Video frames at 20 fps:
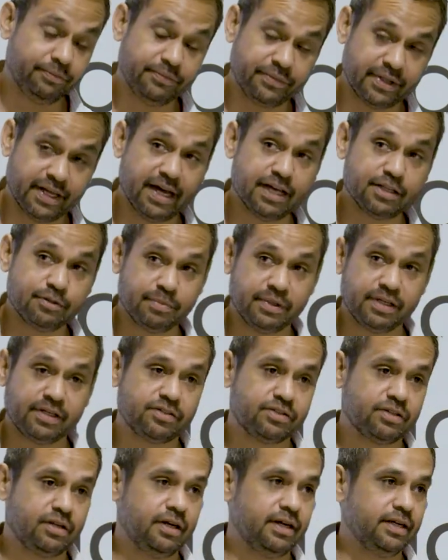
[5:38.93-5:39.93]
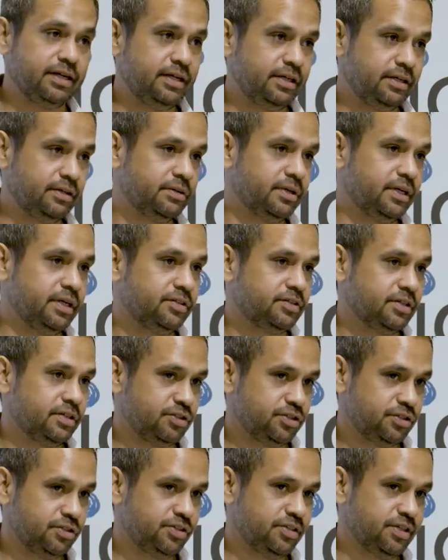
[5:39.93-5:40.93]
There has been a slight increase, I
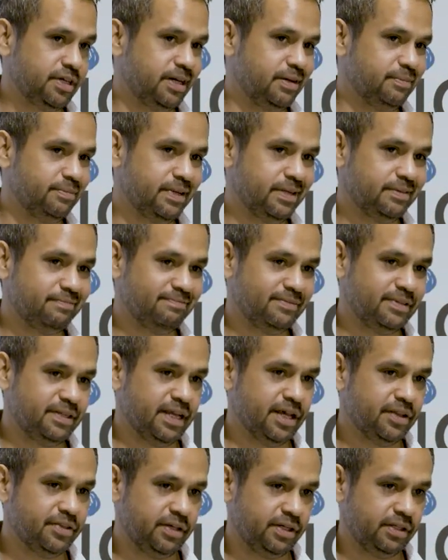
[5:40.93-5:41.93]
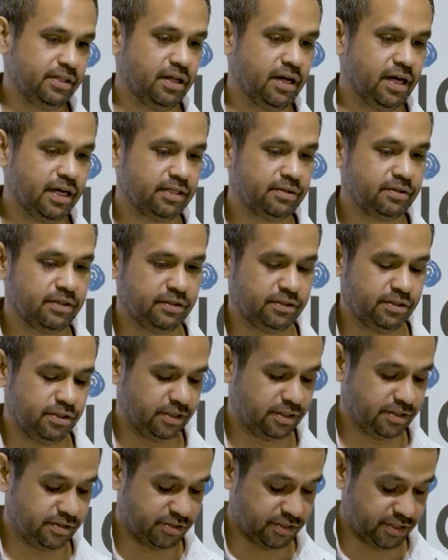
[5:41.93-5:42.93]
should say, but nothing like you
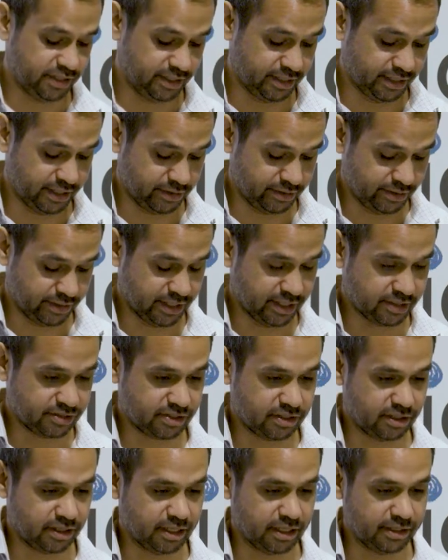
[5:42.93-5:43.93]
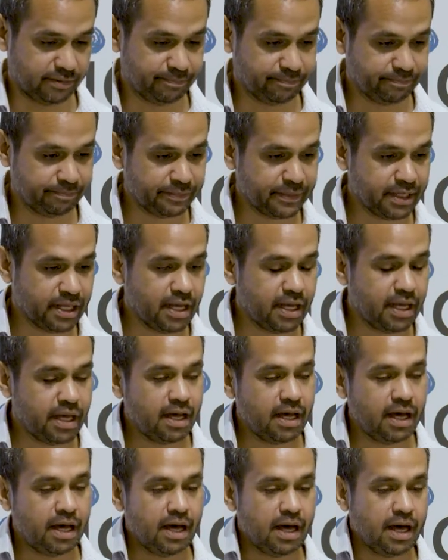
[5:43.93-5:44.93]
can see there in that slide.
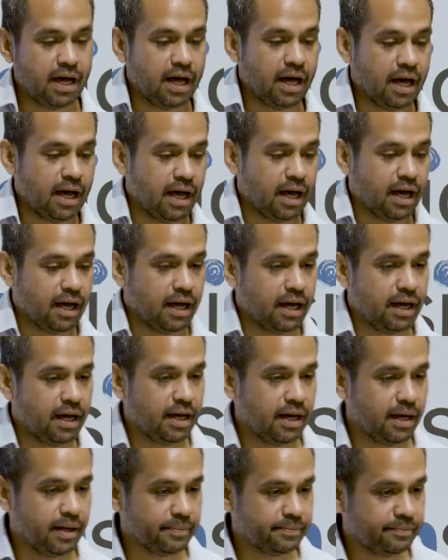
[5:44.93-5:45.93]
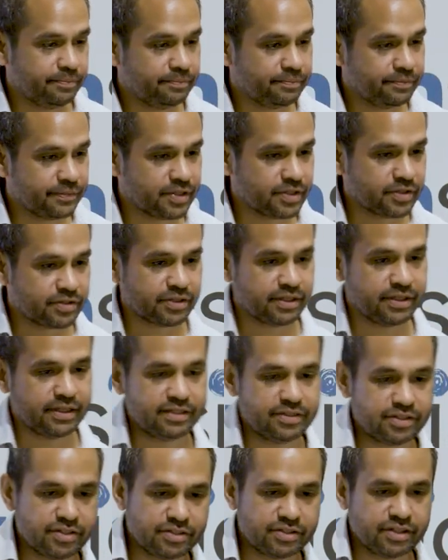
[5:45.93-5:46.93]
Um, so
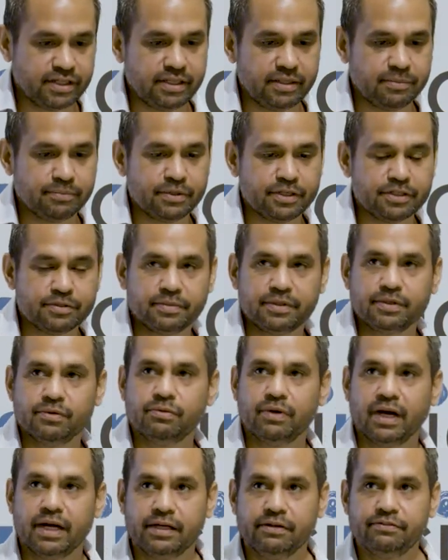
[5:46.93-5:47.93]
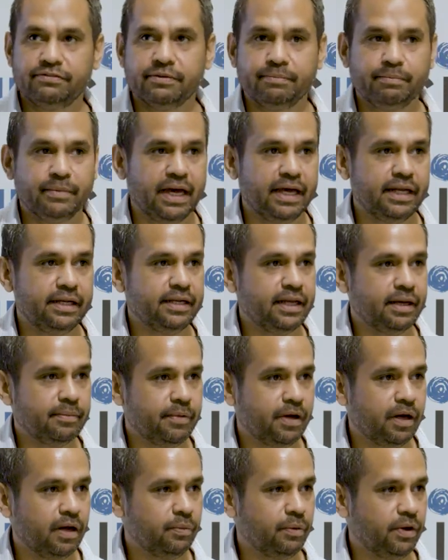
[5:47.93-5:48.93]
this is the imprisonment rate for men. Now
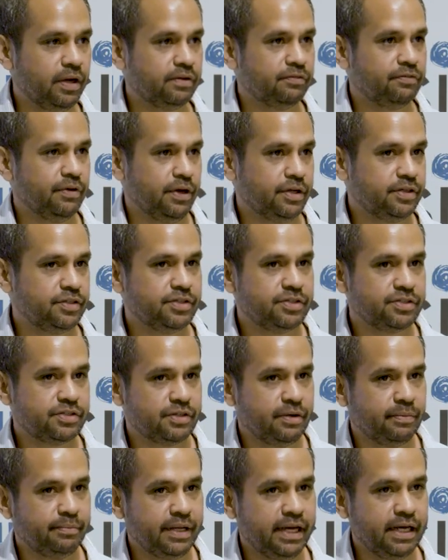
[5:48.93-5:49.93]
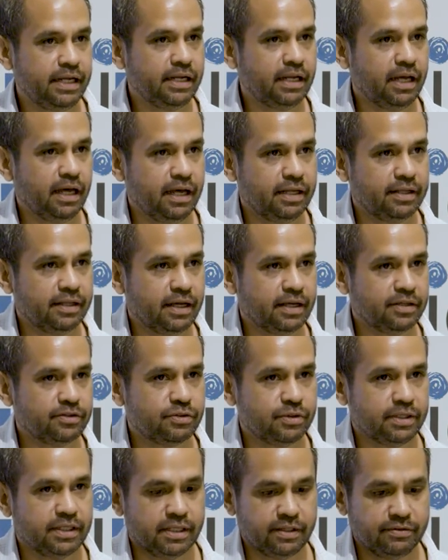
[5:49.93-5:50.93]
my work focuses on men, and
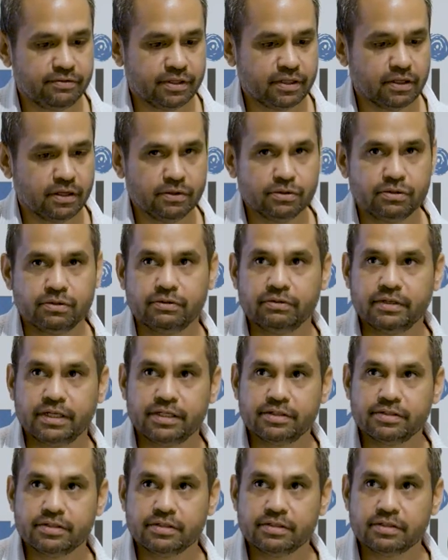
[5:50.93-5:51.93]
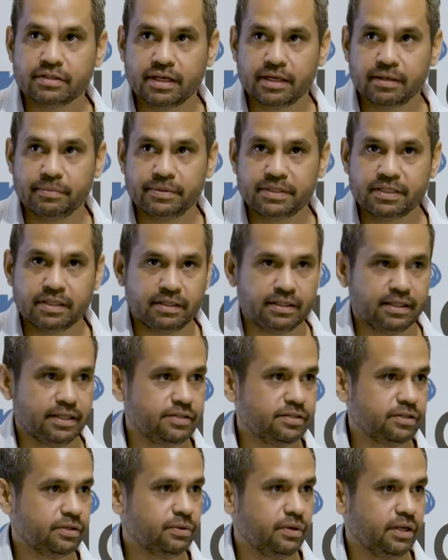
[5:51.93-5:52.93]
that's really for cultural reasons, uh, particularly
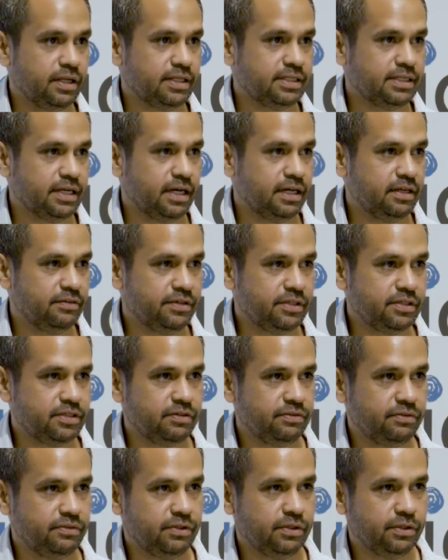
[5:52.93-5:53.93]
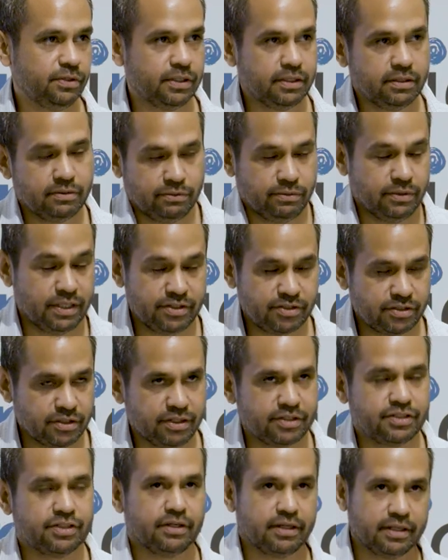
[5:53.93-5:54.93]
as a qualitative interviewer,
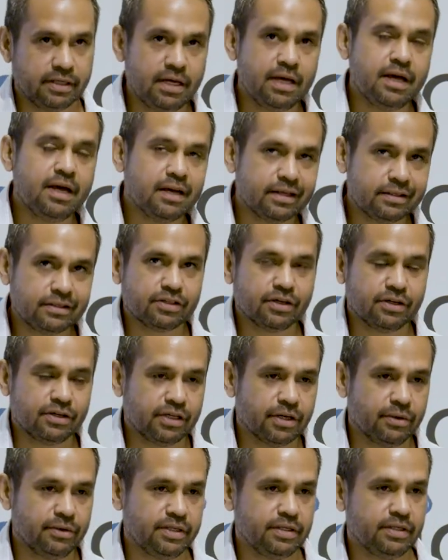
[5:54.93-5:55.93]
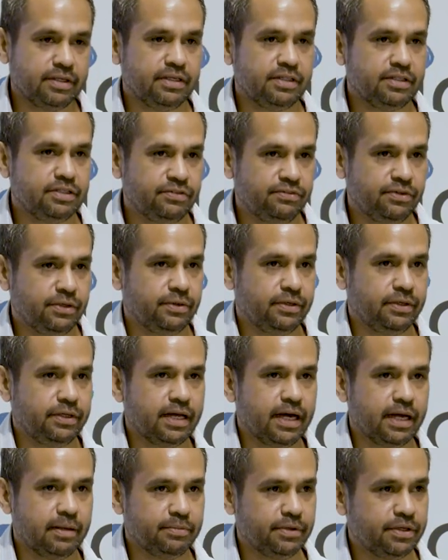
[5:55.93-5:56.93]
researcher. Don't go in and interview
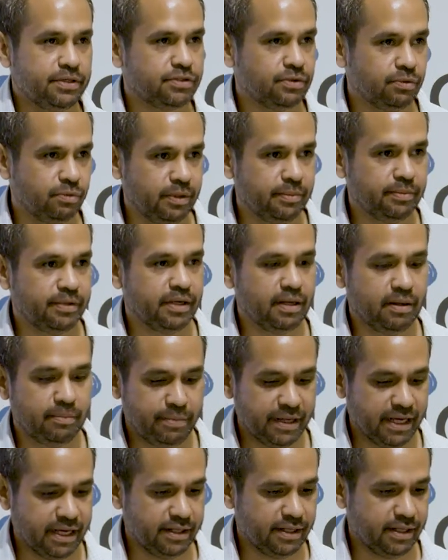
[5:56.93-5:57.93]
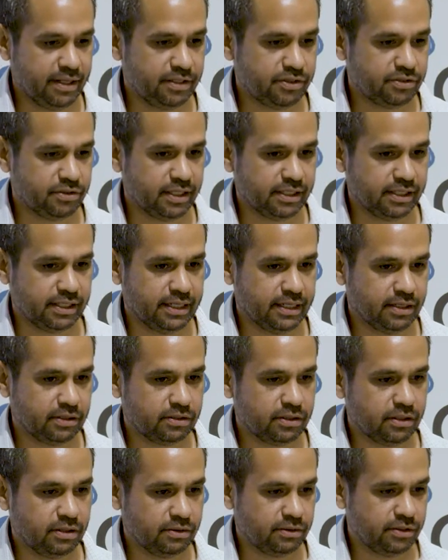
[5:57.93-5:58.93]
Aboriginal women about their drug and
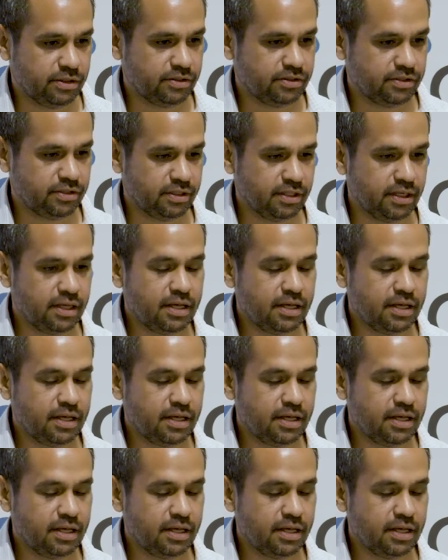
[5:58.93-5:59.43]
alcohol use.